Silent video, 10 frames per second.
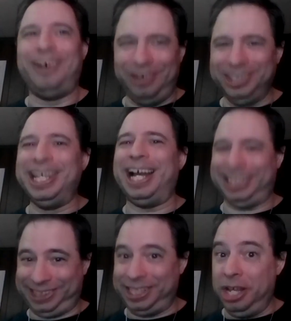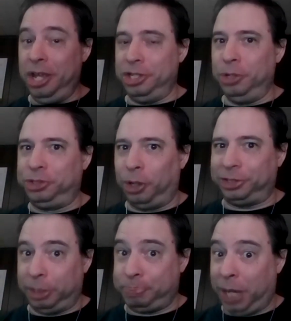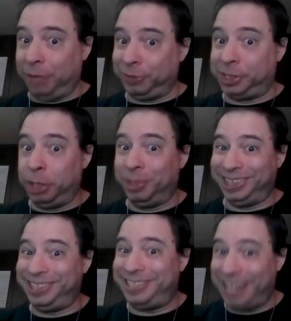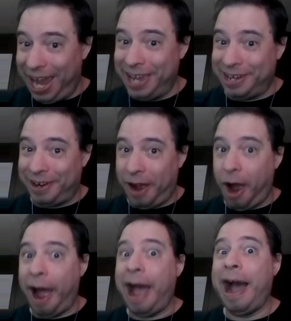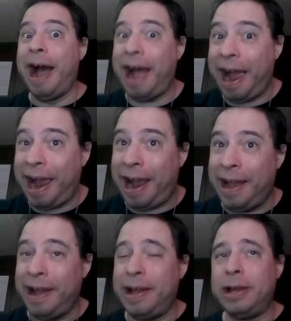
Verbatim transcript: Oh, yes. You thought the prophecy was dead! Ha!